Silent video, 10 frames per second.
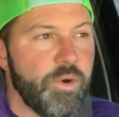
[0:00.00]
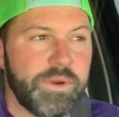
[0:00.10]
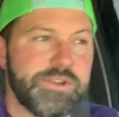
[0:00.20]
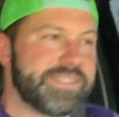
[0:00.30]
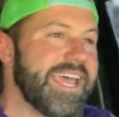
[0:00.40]

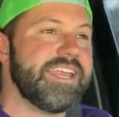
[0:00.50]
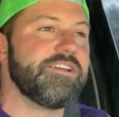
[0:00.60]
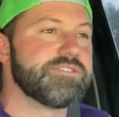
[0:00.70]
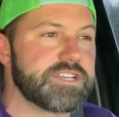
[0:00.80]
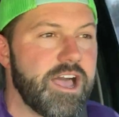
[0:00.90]
We do 10
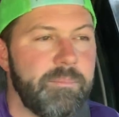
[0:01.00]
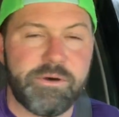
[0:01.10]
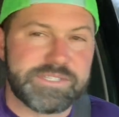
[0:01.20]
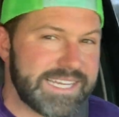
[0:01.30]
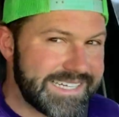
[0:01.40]
years of
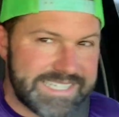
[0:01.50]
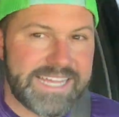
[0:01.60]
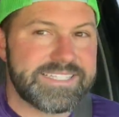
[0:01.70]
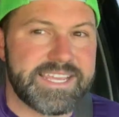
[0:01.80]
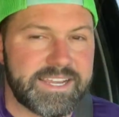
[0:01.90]
composting in
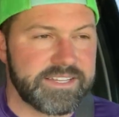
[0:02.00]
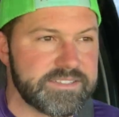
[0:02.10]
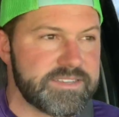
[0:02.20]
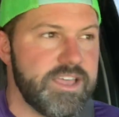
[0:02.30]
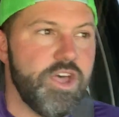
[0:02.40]
10
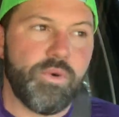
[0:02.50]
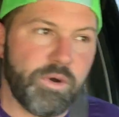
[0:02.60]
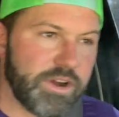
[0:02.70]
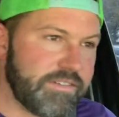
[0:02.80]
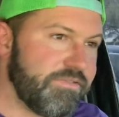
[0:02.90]
seconds.
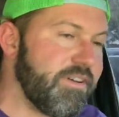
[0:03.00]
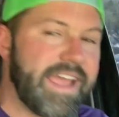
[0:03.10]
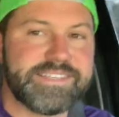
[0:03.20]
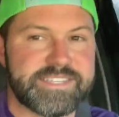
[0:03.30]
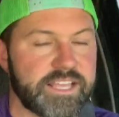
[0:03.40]
We're
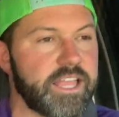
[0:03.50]
advancing.